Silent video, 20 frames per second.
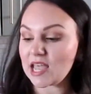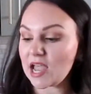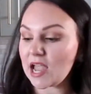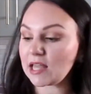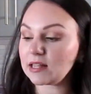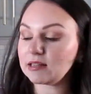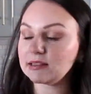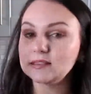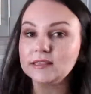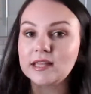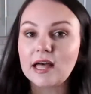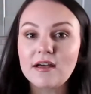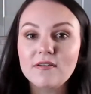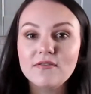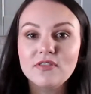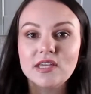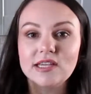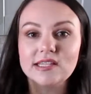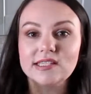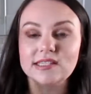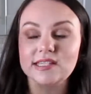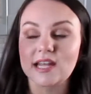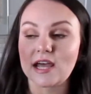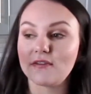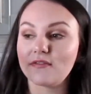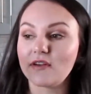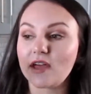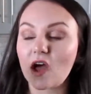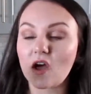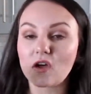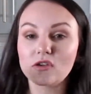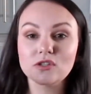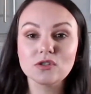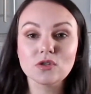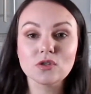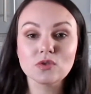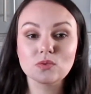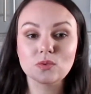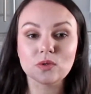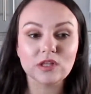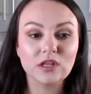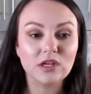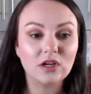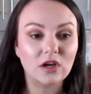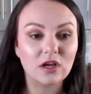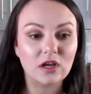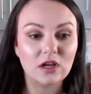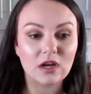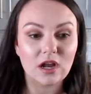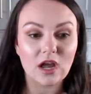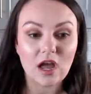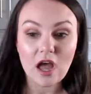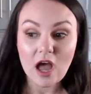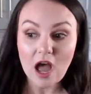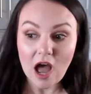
I love this stuff. It also is really good.